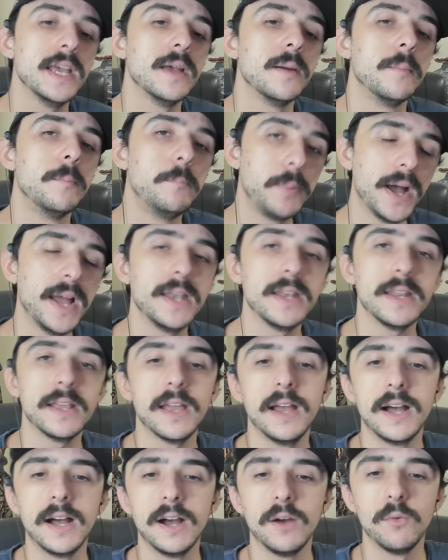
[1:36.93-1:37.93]
But
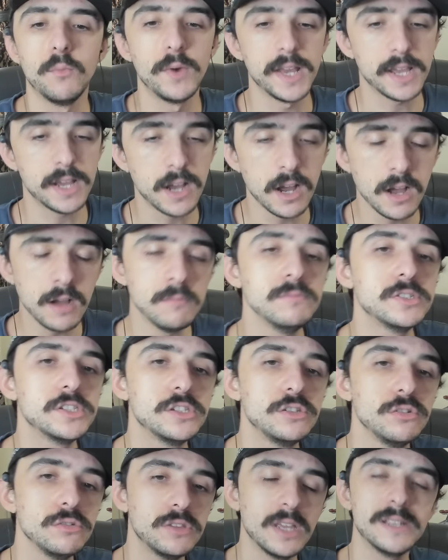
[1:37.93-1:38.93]
uh, when it comes
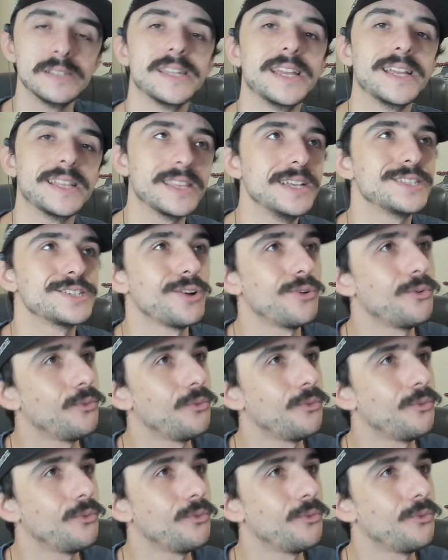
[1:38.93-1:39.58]
to things like this,